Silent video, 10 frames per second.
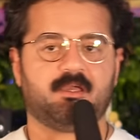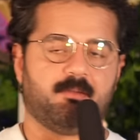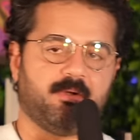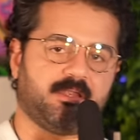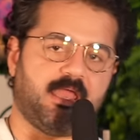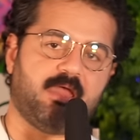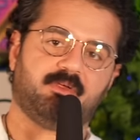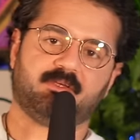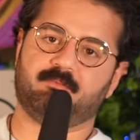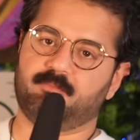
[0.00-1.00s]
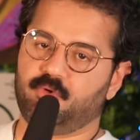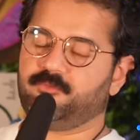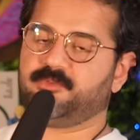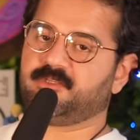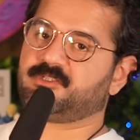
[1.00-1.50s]
about having to
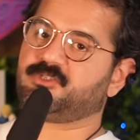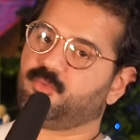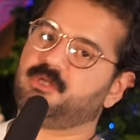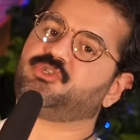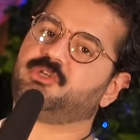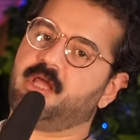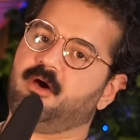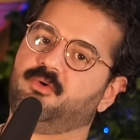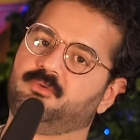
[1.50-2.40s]
move this switch now.